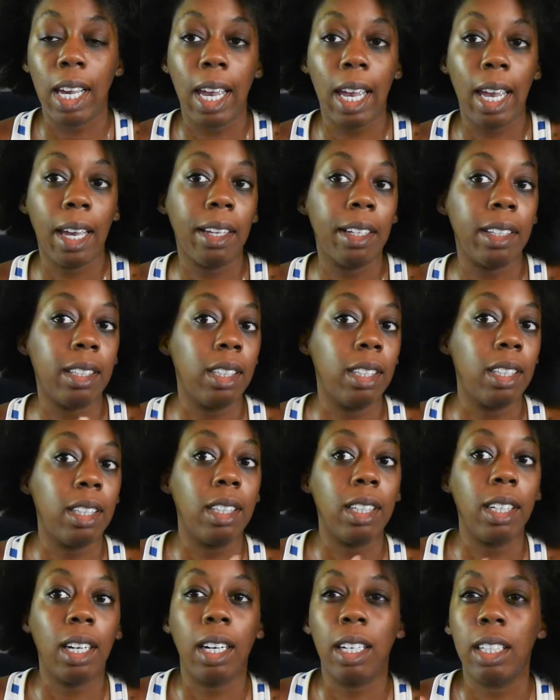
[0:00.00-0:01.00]
any
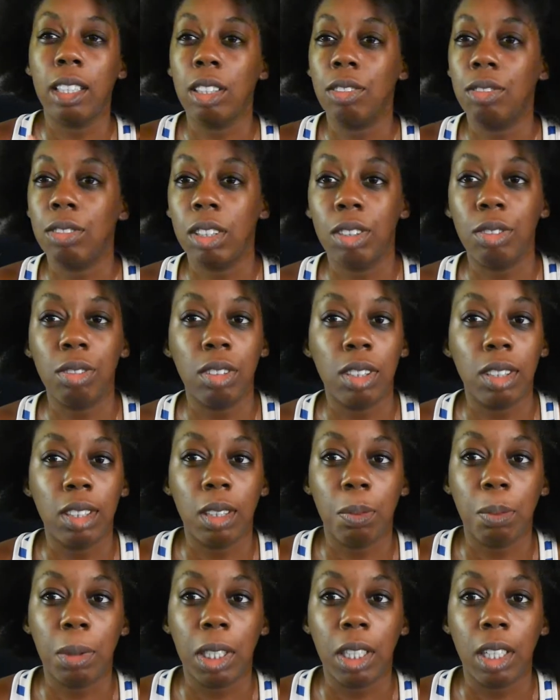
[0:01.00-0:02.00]
kind of difference
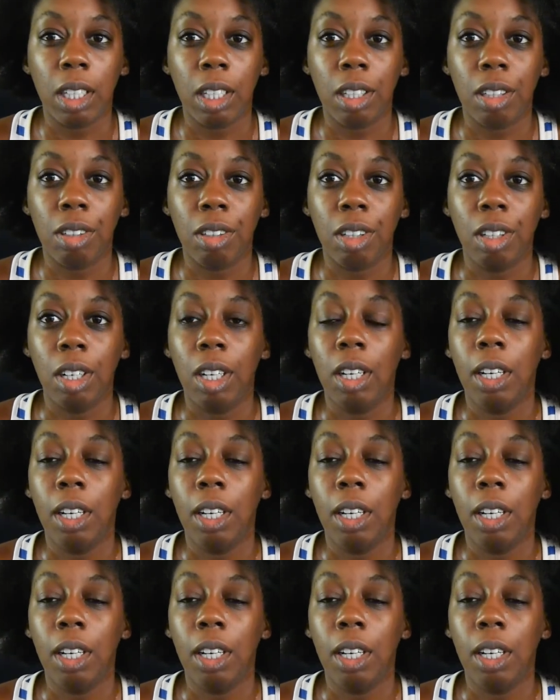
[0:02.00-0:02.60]
in my hair,